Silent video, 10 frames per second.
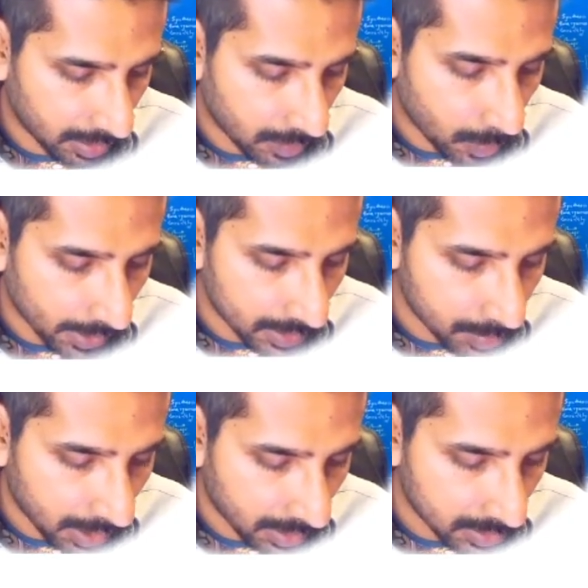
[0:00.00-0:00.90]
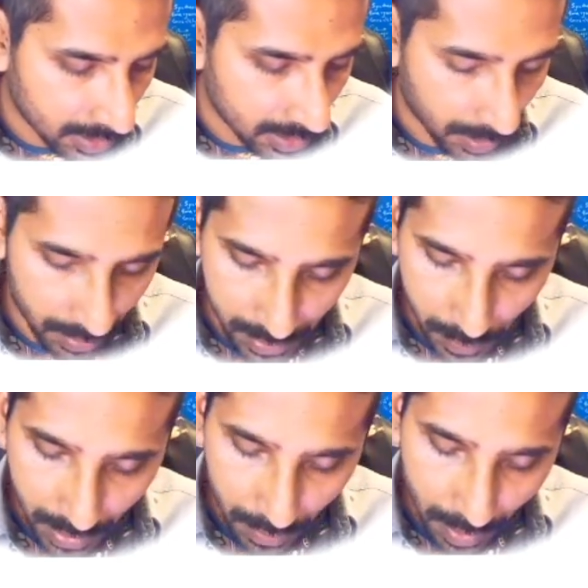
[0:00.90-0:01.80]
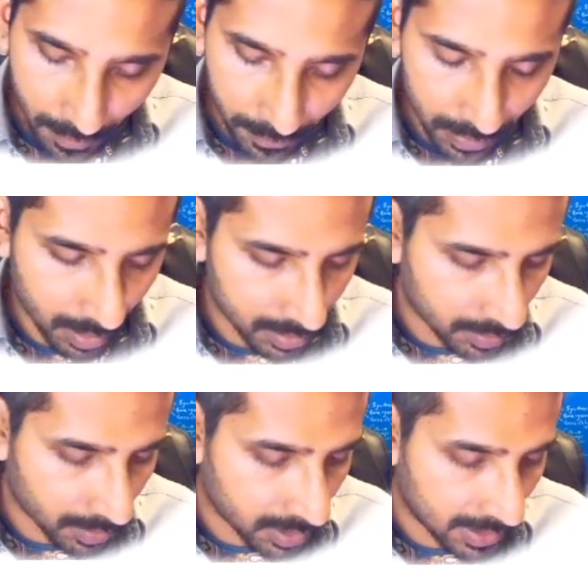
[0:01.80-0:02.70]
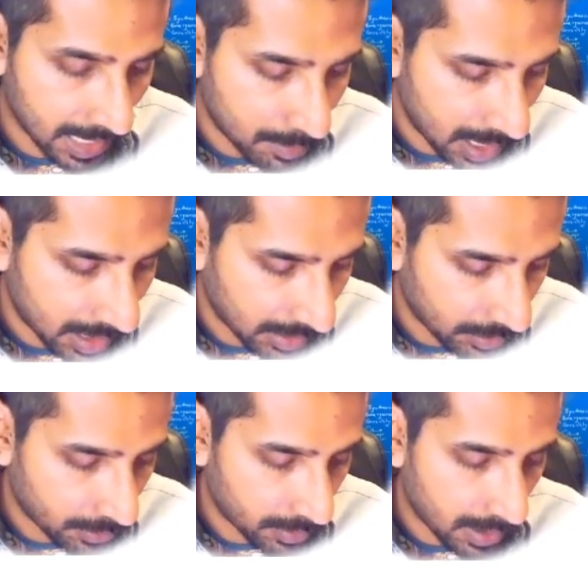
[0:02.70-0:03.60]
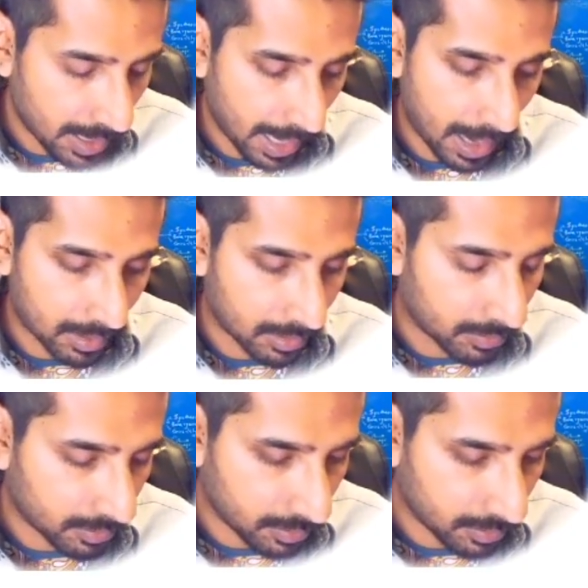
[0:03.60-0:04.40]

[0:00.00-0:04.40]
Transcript: Why this matters is because when you have customers emailing you and